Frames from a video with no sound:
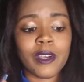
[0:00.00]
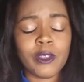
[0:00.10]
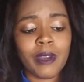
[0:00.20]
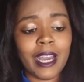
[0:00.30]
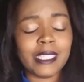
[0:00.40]
and
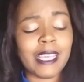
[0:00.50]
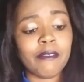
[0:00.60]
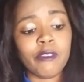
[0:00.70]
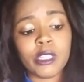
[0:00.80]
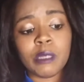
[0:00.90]
you guys
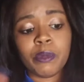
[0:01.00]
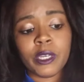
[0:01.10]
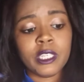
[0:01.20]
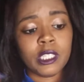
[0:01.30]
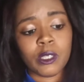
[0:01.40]
have really
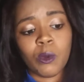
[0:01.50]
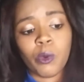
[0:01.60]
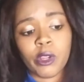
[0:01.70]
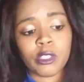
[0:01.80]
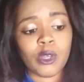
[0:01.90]
put in some
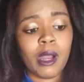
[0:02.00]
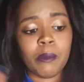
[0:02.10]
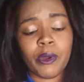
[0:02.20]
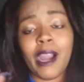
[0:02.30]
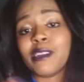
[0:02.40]
work, so I'm
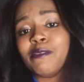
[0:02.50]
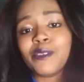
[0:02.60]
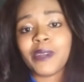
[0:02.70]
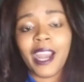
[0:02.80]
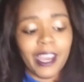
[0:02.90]
proud of
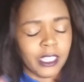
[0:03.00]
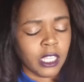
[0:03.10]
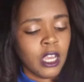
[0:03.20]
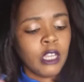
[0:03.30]
you guys.